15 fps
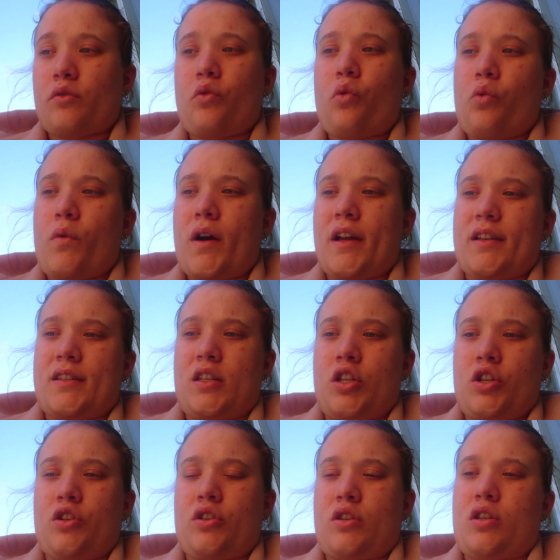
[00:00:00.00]
always
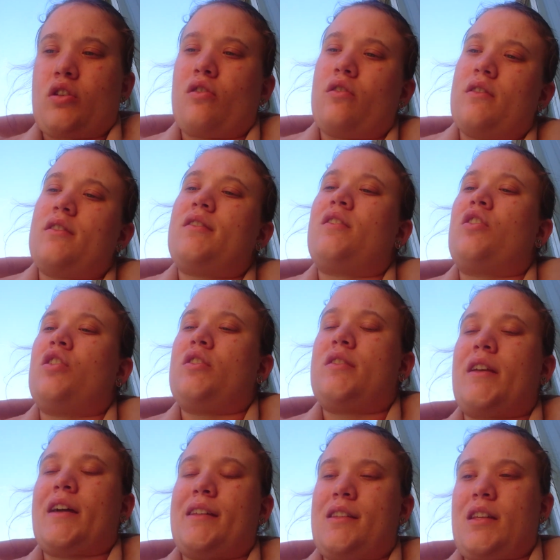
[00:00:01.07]
two
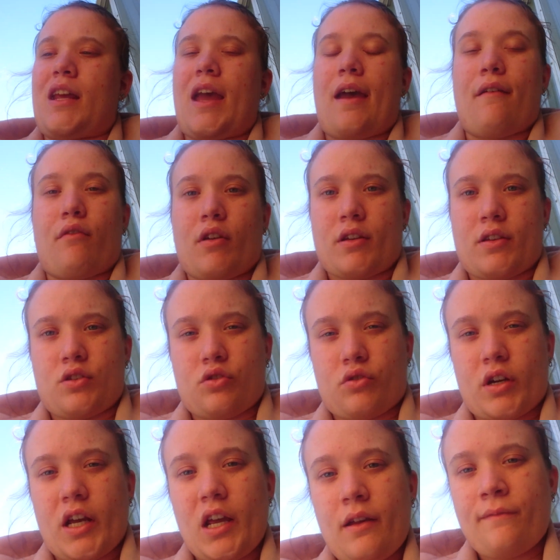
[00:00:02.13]
sides to every
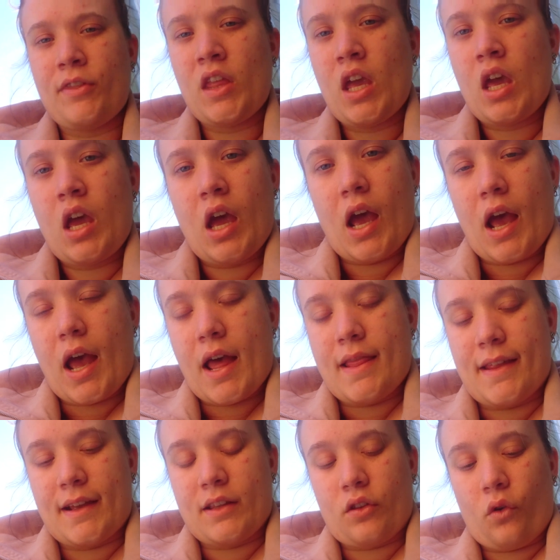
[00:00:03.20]
story, and
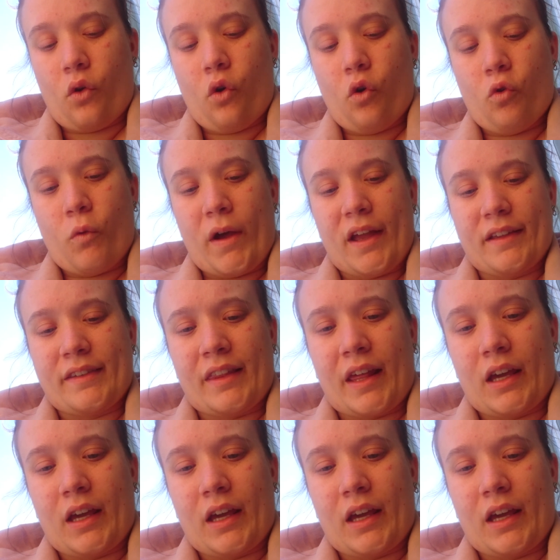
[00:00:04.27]
there's always